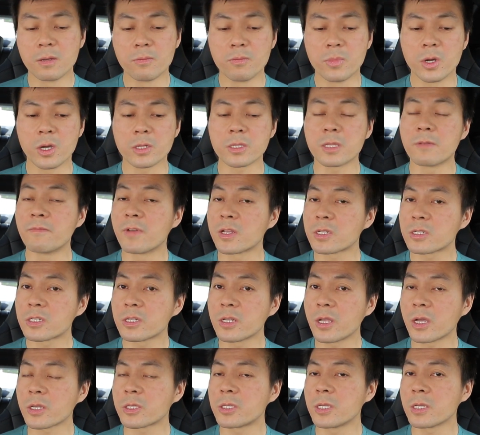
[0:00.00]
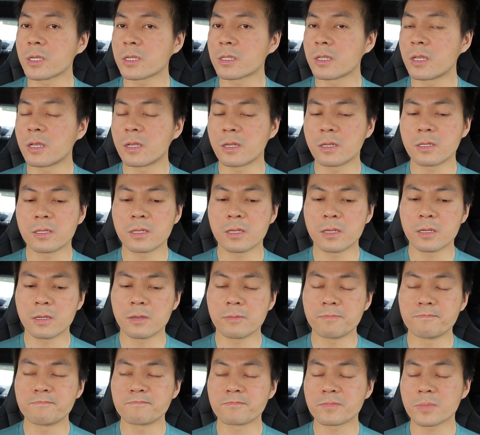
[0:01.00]
But eventually, I think the,
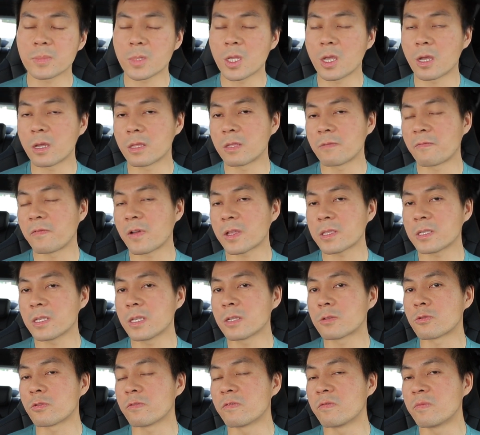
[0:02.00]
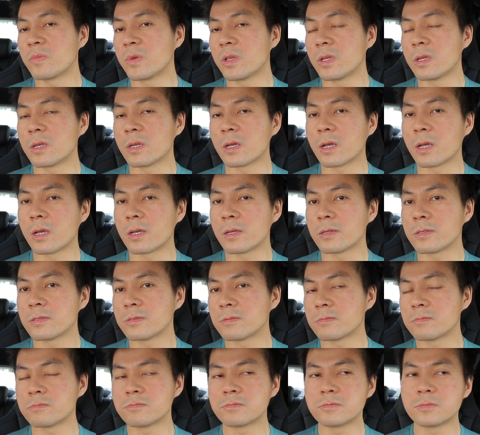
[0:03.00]
the um, yeah the fat e-tron will be uh,
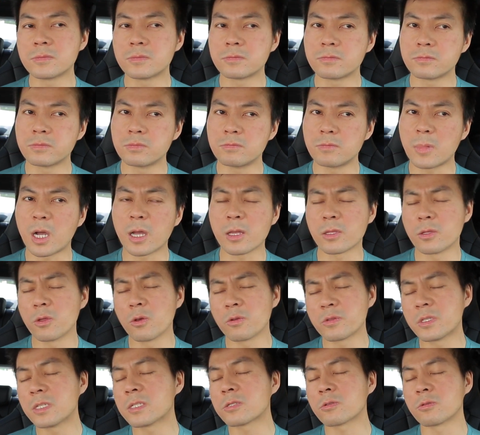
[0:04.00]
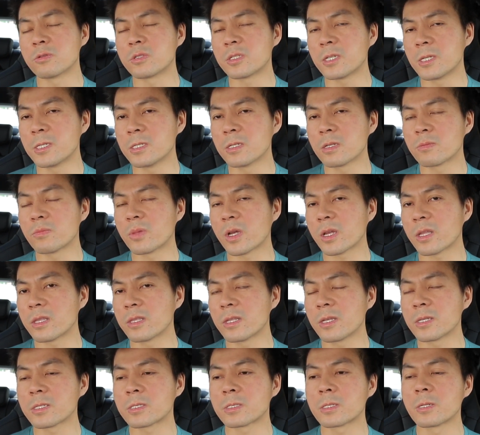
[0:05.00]
uh, I don't know discontinued, but at
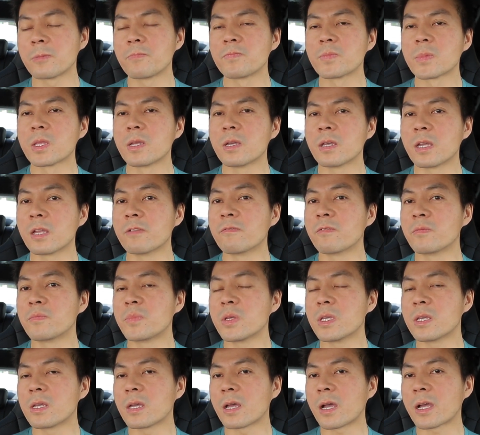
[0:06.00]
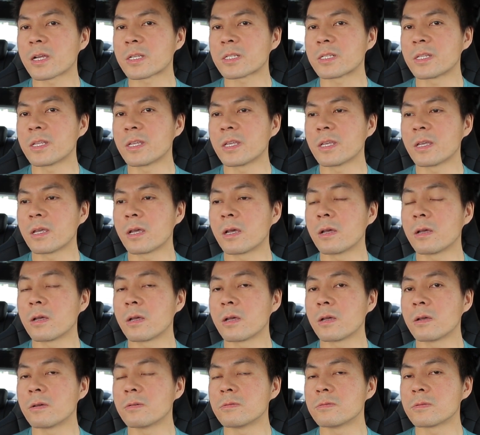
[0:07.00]
least it would be actually
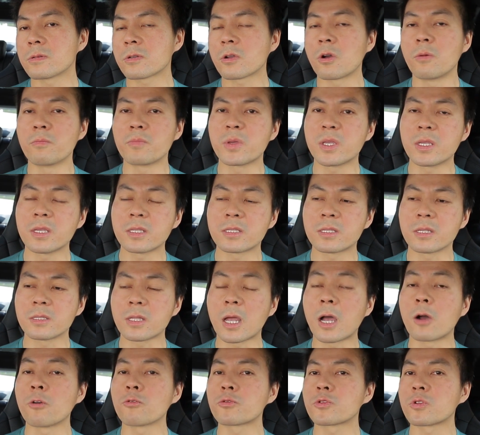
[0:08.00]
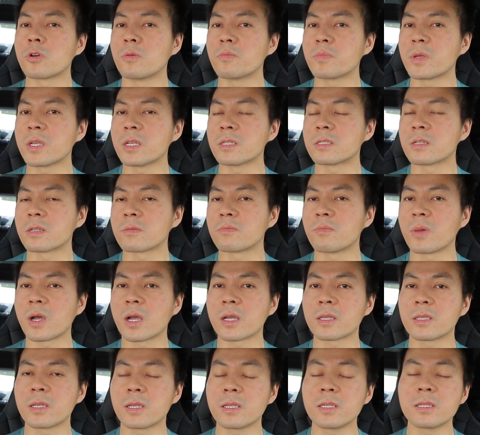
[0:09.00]
uh, competed, outcompeted
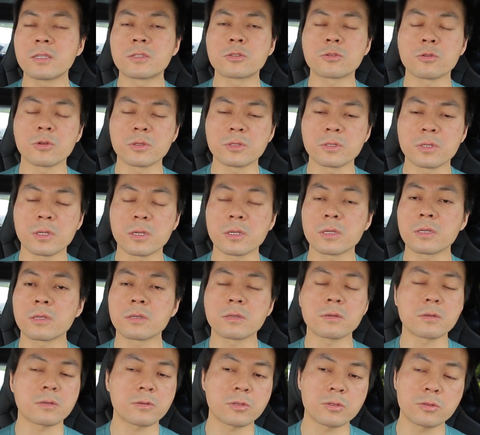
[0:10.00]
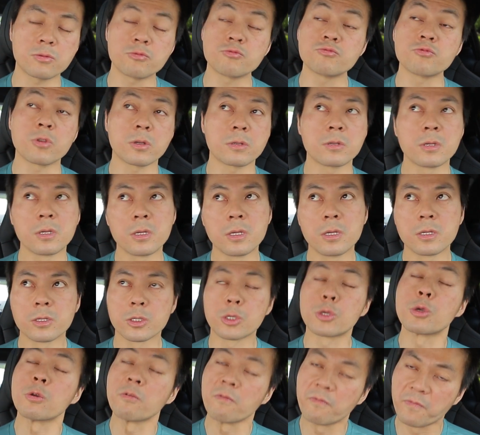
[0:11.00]
by the e-tron, the Q, uh,
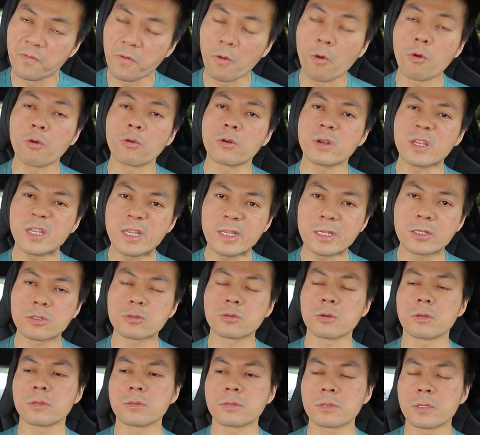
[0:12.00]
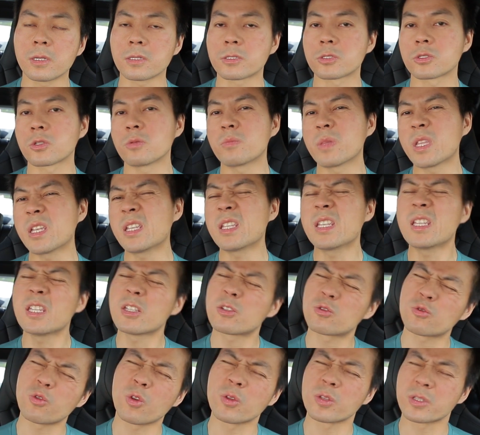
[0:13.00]
Q4 e-tron. Yes, so many
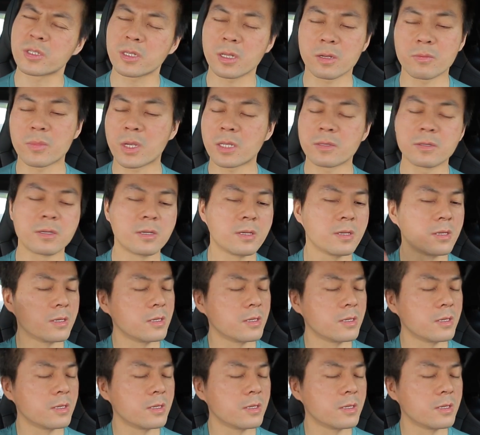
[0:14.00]
e-trons here, man.